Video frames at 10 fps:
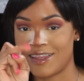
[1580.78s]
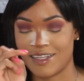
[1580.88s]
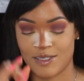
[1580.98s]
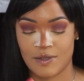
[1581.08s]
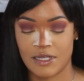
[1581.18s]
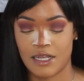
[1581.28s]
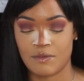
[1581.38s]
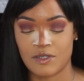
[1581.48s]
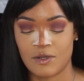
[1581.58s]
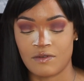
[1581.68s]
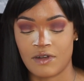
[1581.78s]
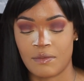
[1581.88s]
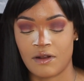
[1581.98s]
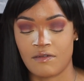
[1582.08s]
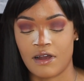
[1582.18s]
this one, and I'm just going to rub
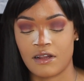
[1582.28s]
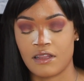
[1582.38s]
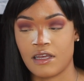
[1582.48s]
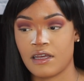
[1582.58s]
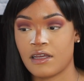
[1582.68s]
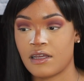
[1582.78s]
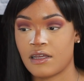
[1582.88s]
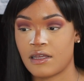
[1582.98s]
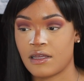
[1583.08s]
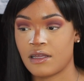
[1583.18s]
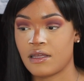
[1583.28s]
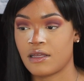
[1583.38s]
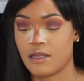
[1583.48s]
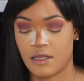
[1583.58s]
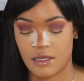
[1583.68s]
it around in there.
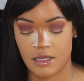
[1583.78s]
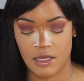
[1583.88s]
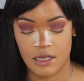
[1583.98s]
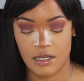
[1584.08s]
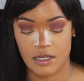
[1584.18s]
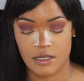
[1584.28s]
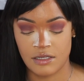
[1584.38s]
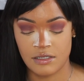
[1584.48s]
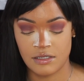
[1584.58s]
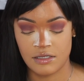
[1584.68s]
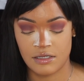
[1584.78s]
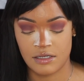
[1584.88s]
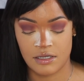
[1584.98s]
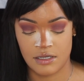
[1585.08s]
And